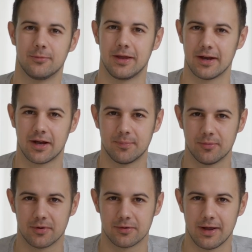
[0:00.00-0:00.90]
we got a couple
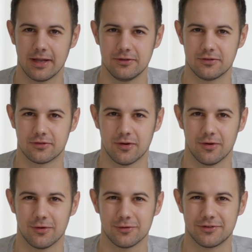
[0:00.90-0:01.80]
more reds,
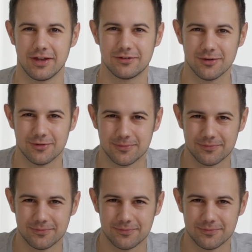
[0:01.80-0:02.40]
so stay tuned.